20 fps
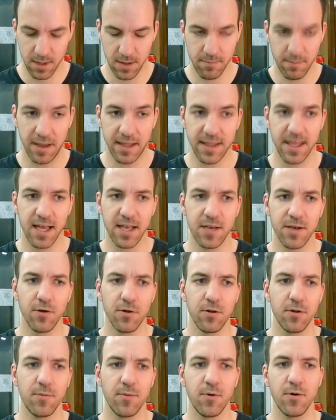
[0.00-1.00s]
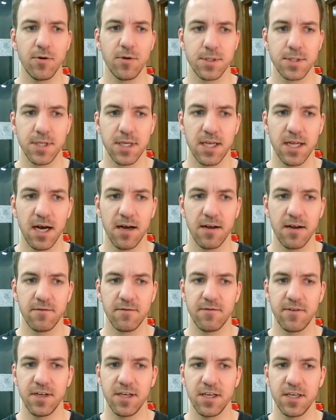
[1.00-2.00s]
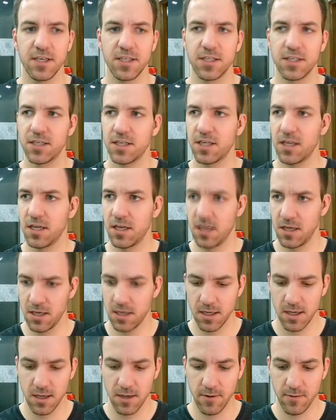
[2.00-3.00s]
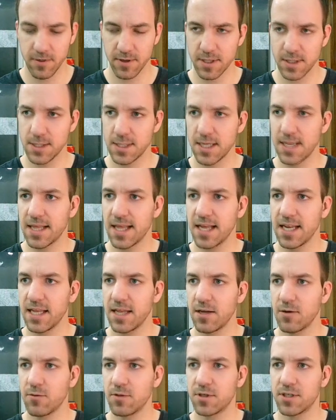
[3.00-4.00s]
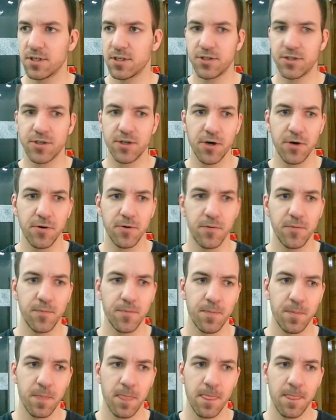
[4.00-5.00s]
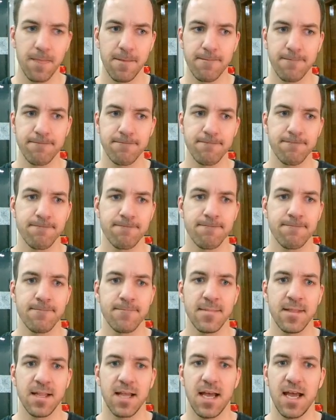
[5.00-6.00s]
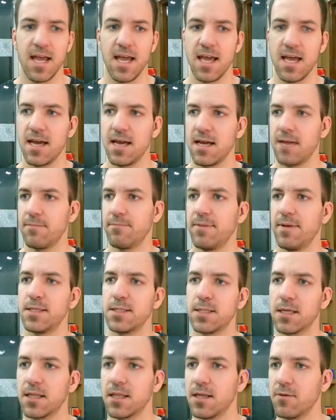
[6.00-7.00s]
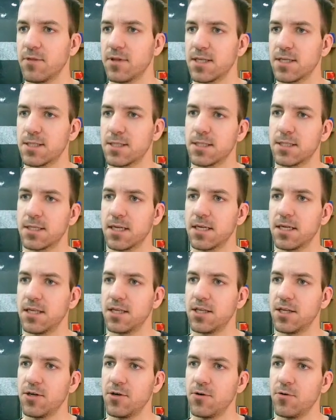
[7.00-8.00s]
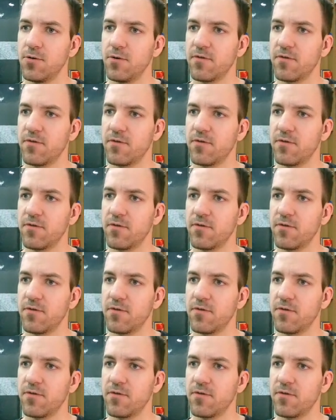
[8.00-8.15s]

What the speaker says: make that nullable, say dot finished. We're going to set that equal to true. And basically what this is going to do,